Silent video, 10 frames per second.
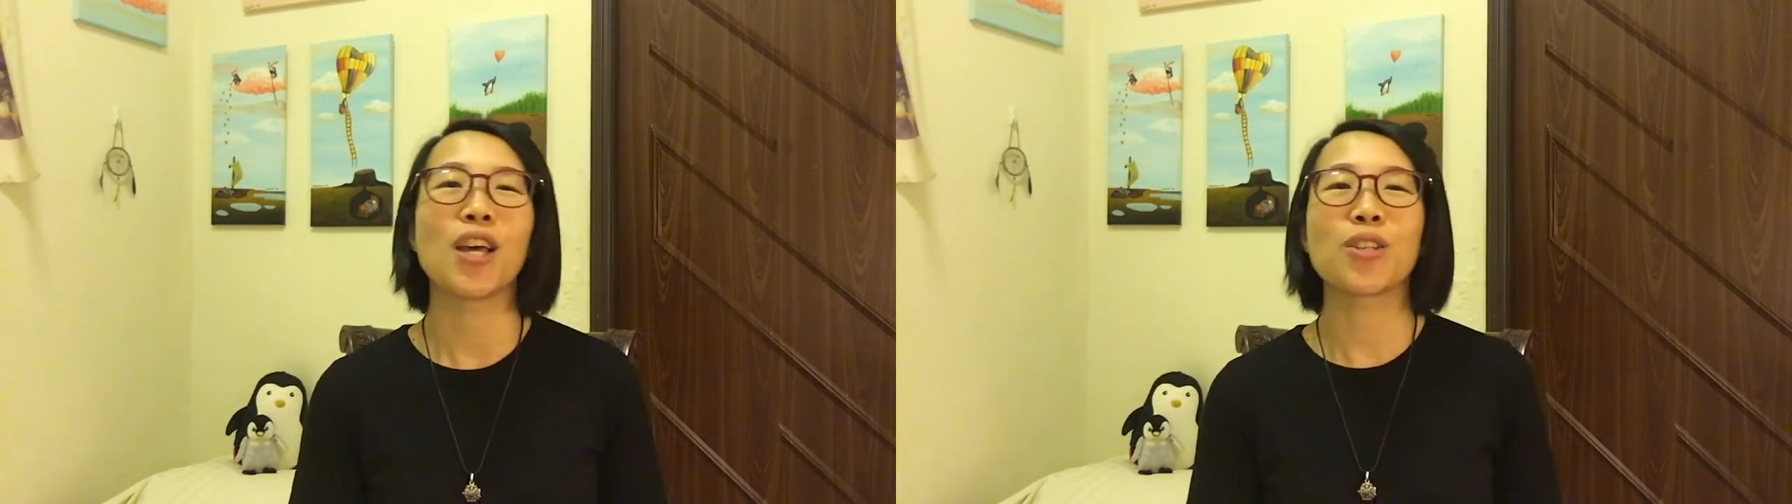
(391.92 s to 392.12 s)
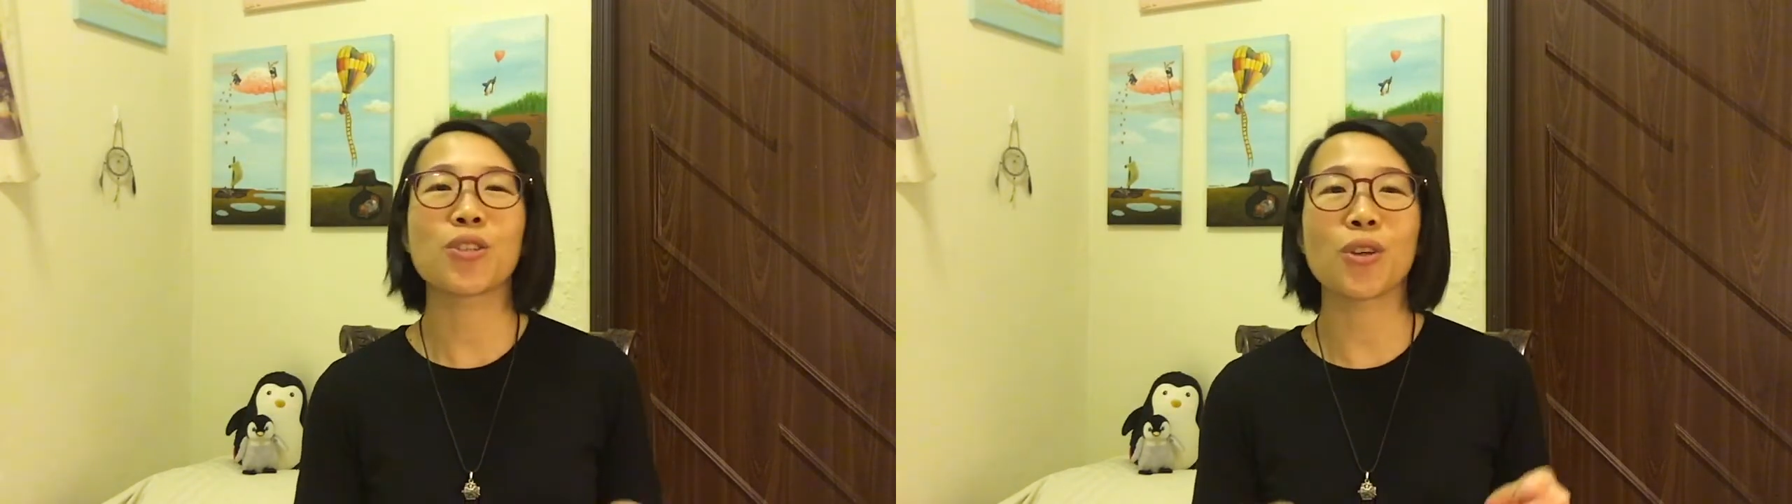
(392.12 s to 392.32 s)

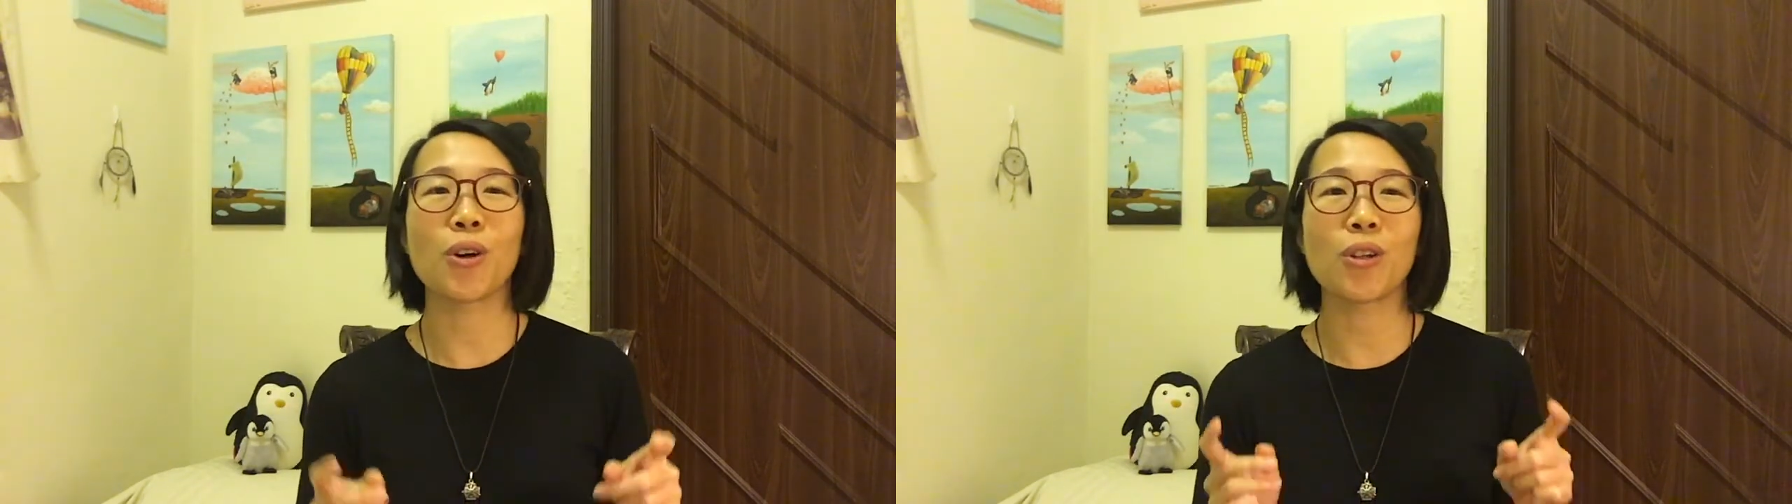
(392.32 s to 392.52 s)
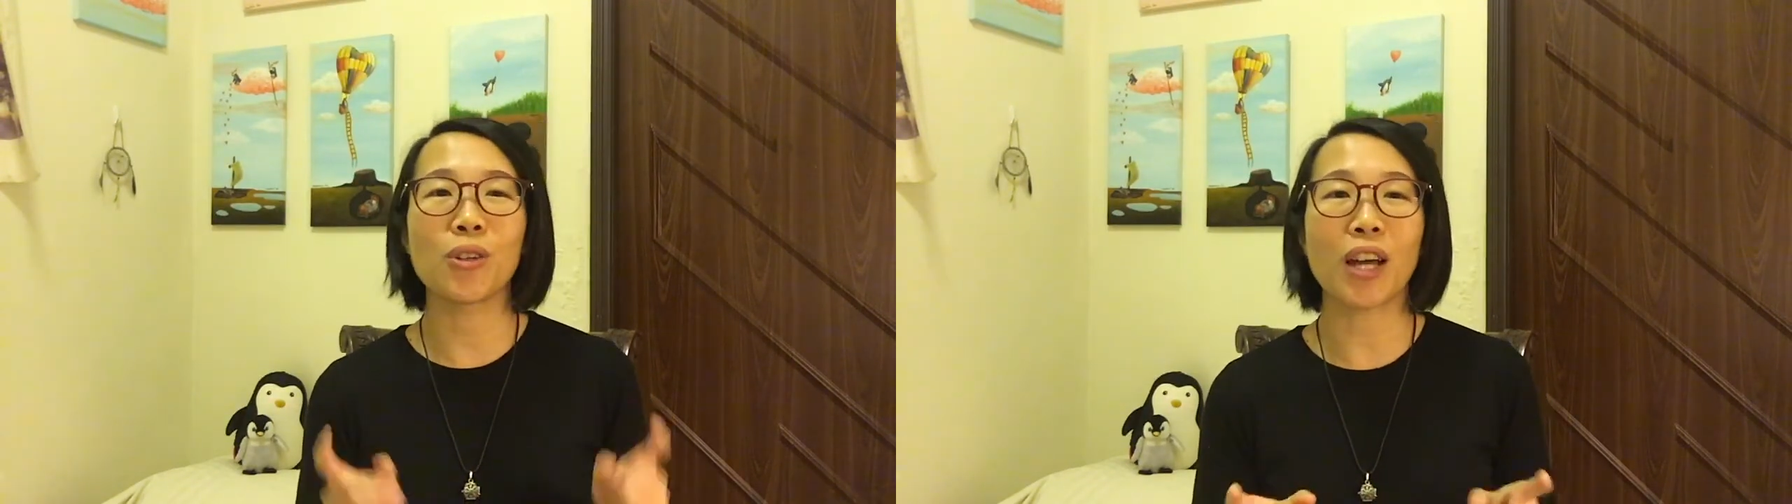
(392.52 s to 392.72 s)

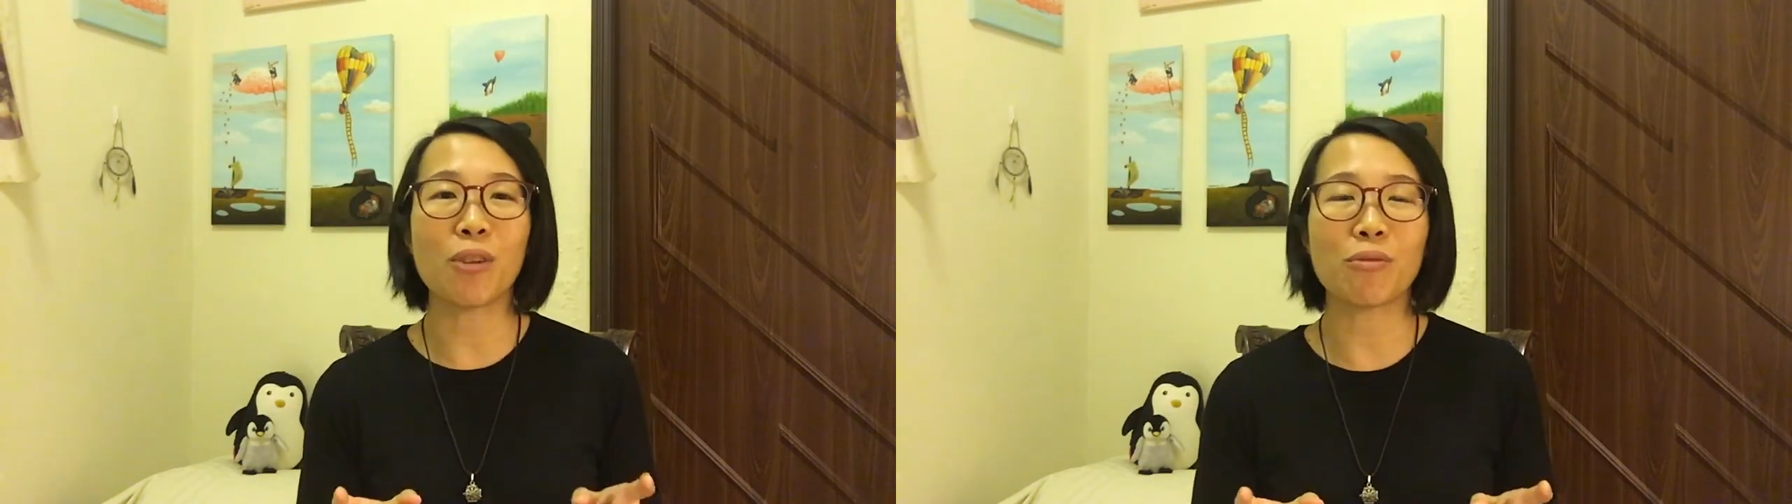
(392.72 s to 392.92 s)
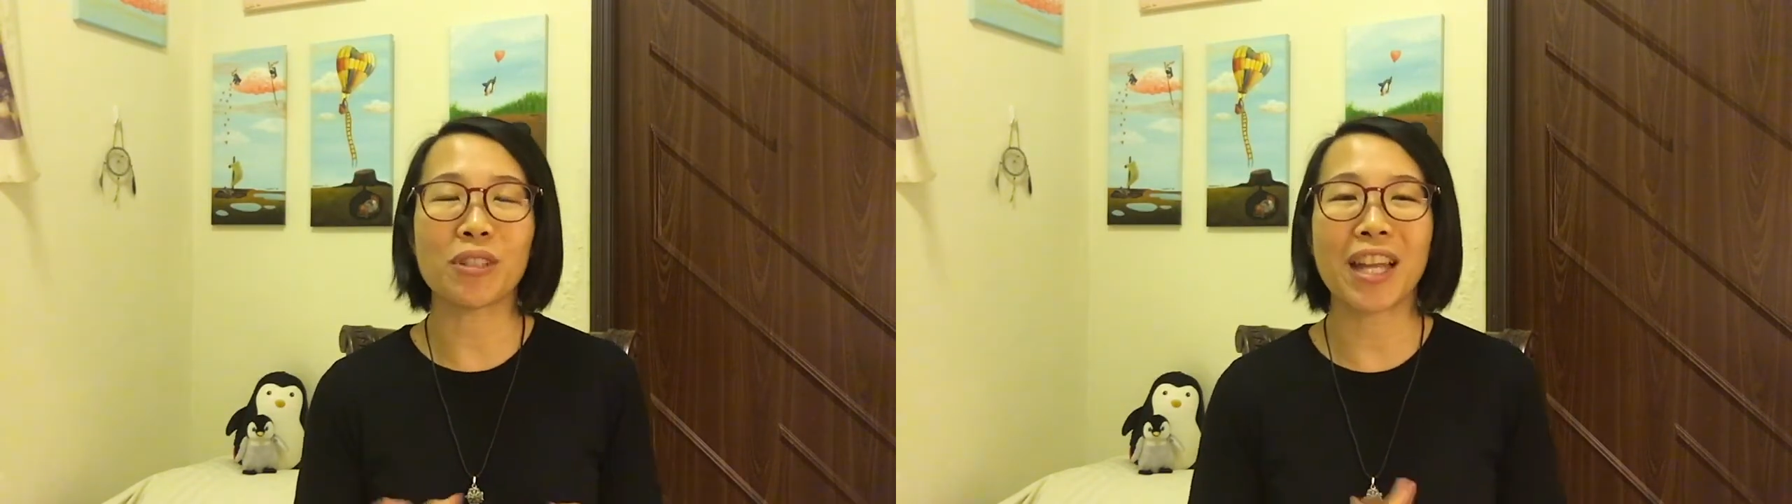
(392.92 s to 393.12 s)
So look
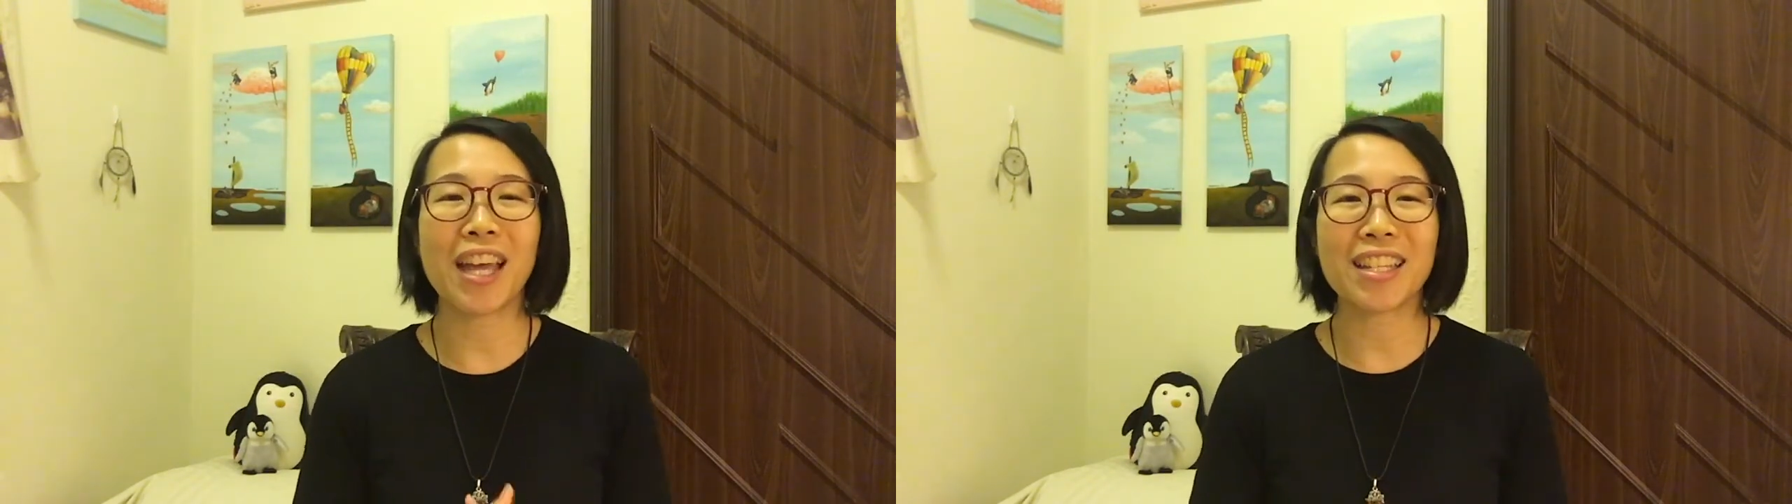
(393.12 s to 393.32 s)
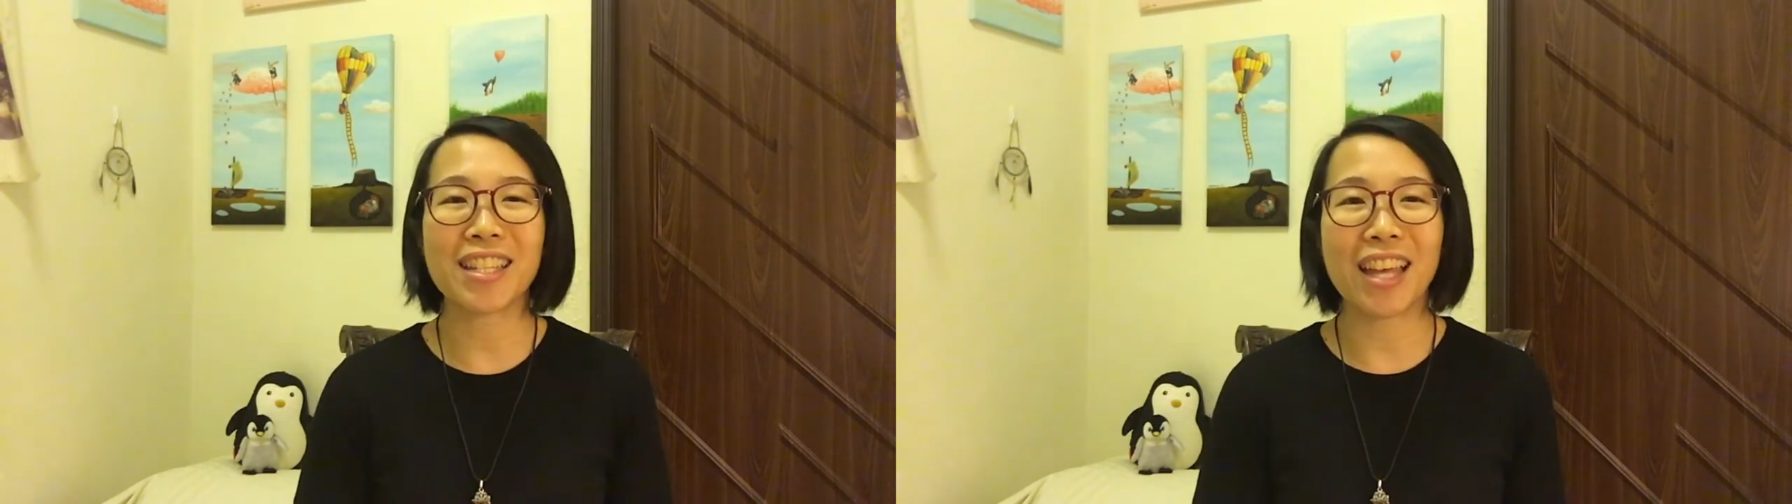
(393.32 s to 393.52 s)
out for that.